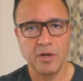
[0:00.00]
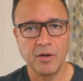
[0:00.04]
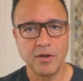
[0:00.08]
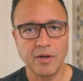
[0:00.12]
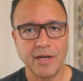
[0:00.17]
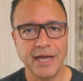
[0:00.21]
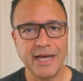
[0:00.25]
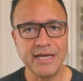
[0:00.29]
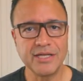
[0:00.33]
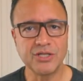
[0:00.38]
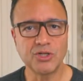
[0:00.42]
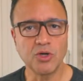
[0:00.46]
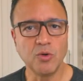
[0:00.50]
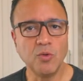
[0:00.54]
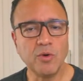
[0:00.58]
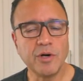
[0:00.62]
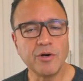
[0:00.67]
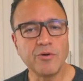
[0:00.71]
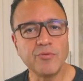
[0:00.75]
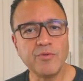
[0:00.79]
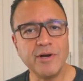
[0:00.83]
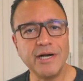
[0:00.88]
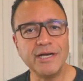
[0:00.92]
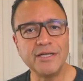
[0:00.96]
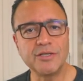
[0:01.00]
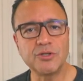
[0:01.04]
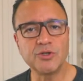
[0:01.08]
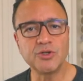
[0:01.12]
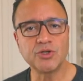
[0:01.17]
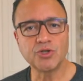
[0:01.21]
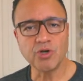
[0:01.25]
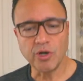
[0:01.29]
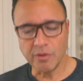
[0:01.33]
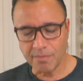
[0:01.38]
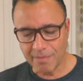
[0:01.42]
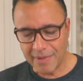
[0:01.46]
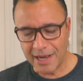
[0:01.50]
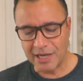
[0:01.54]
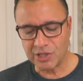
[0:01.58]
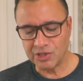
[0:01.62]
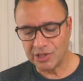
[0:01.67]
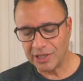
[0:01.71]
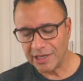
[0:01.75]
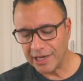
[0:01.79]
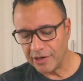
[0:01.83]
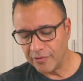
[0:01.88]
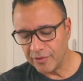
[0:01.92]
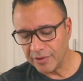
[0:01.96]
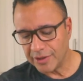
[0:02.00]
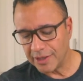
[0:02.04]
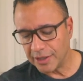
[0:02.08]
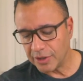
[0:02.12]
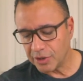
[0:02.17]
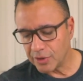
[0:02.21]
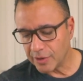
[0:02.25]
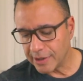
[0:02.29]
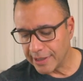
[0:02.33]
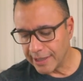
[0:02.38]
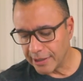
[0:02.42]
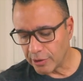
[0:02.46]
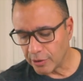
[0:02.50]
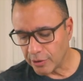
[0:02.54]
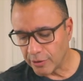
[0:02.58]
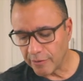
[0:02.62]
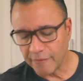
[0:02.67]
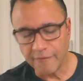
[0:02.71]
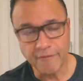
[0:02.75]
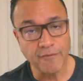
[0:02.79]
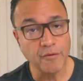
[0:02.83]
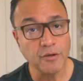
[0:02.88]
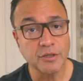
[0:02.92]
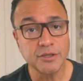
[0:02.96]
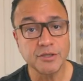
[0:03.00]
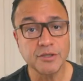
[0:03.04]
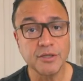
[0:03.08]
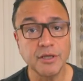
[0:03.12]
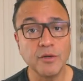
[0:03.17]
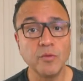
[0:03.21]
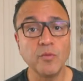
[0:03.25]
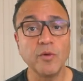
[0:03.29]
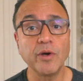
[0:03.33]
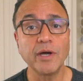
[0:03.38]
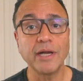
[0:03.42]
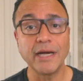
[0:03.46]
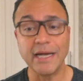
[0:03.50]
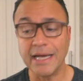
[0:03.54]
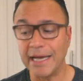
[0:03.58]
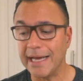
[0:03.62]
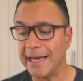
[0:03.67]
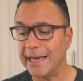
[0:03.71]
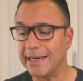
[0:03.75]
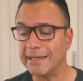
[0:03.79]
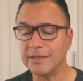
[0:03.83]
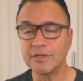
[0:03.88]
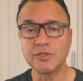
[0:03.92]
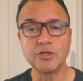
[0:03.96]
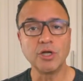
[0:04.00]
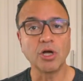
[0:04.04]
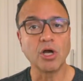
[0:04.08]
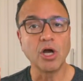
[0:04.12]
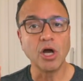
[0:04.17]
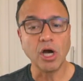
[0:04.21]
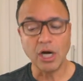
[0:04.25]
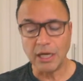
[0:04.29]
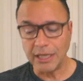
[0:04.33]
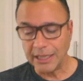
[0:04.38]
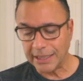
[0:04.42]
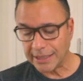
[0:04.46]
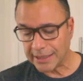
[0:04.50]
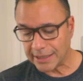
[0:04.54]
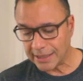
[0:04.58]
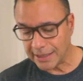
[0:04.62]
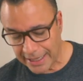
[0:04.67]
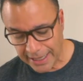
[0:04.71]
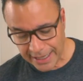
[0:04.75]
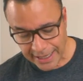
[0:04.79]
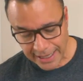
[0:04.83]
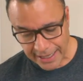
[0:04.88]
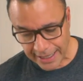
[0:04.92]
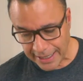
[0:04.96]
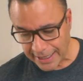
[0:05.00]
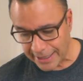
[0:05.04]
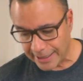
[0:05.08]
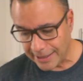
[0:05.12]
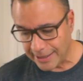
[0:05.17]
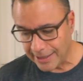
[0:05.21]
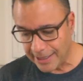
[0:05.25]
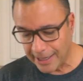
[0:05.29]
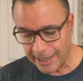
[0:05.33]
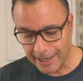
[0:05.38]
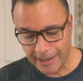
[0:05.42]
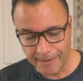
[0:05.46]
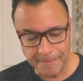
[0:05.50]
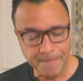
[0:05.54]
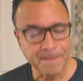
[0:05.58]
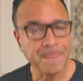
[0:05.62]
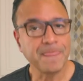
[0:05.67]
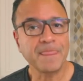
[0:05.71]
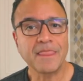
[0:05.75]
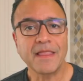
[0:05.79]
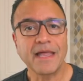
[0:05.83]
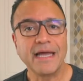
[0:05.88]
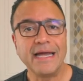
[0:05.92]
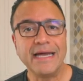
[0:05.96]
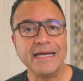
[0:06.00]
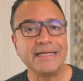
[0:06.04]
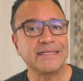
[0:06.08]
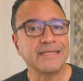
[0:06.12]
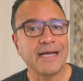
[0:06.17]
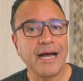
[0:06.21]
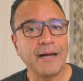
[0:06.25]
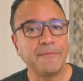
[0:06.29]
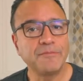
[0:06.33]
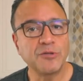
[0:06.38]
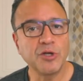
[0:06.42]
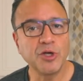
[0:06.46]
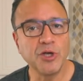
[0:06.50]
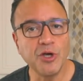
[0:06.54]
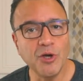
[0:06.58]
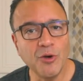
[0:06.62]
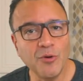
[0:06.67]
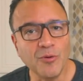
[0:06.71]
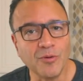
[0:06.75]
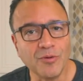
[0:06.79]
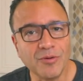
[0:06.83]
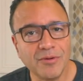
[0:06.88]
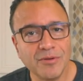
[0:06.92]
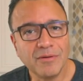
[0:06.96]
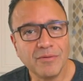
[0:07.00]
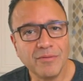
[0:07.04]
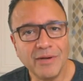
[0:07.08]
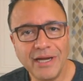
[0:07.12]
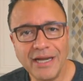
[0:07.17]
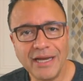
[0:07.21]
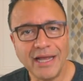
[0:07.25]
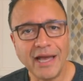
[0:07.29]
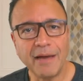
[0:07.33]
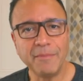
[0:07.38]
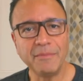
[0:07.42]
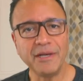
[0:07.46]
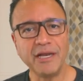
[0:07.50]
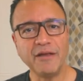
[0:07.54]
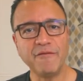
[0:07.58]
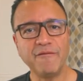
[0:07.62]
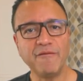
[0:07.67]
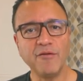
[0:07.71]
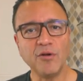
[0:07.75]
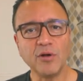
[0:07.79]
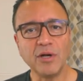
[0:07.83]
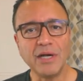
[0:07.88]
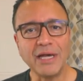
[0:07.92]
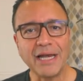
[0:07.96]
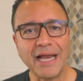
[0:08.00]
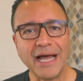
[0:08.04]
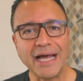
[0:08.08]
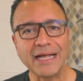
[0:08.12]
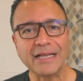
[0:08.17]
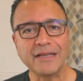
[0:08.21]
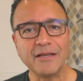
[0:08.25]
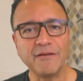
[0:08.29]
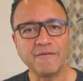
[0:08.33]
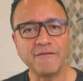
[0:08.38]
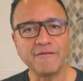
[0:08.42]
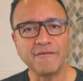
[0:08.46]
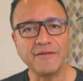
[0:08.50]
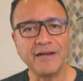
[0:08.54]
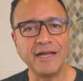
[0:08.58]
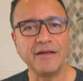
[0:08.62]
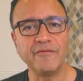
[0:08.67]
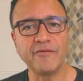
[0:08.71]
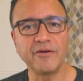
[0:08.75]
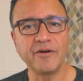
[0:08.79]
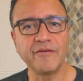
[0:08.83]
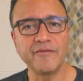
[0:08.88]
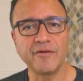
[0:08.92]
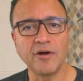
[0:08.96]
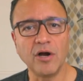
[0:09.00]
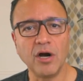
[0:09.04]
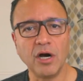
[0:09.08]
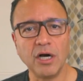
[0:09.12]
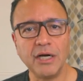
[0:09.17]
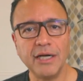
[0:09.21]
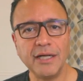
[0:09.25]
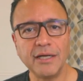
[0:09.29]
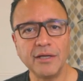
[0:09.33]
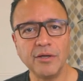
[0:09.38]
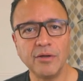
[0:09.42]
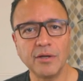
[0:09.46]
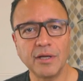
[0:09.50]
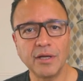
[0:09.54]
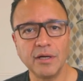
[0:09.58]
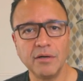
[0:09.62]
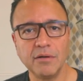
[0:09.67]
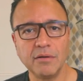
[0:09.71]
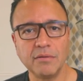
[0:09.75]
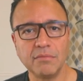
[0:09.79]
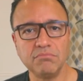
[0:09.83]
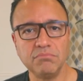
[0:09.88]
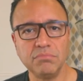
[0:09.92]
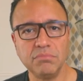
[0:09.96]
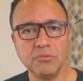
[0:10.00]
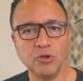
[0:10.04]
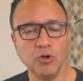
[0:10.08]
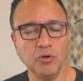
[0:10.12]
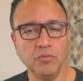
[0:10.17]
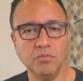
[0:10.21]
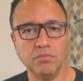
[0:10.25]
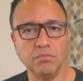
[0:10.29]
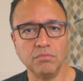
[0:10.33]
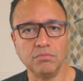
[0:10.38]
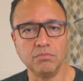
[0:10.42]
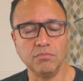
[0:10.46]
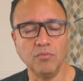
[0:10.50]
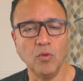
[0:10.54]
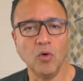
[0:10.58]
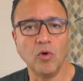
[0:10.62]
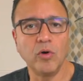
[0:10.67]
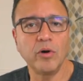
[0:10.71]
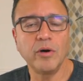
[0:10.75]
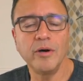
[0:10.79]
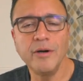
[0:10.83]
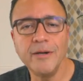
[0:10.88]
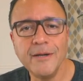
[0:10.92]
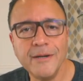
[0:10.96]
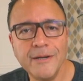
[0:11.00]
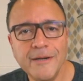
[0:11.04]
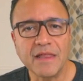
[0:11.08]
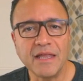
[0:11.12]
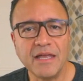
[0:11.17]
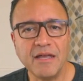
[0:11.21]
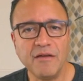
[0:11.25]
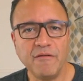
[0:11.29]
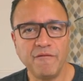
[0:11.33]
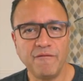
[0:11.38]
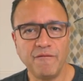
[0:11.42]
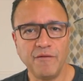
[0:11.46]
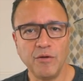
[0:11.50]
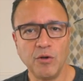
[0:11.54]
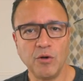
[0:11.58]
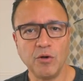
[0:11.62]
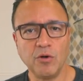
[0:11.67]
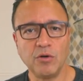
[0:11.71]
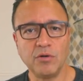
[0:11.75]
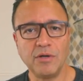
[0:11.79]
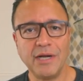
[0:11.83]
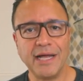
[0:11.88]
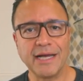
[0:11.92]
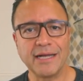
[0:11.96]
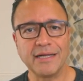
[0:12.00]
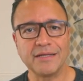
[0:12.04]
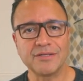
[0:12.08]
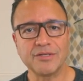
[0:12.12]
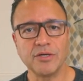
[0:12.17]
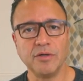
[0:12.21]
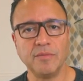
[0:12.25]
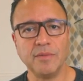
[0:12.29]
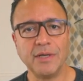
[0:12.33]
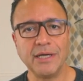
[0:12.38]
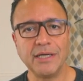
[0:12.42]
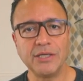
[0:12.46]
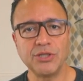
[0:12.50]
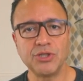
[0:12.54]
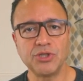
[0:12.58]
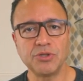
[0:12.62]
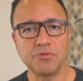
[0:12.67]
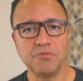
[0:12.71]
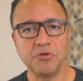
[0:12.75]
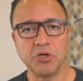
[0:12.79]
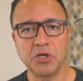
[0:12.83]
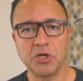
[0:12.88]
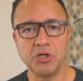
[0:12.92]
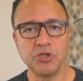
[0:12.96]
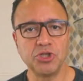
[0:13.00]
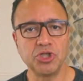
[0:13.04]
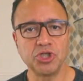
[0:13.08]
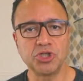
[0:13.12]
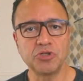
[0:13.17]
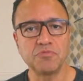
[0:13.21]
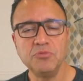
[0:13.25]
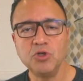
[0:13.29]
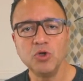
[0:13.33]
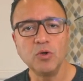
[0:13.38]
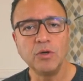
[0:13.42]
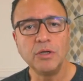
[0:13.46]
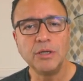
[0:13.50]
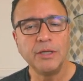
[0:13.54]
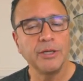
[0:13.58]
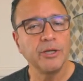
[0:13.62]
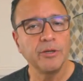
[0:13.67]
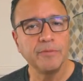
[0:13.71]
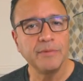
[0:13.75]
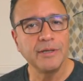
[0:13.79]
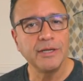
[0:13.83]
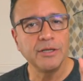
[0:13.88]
Okay, so we're ready to start mashing everything together. The first thing we're gonna add is the garlic and uh, it's up to you, really. I mean, if you like the flavor of garlic, you can do more. If you don't like it so much, you can just do a little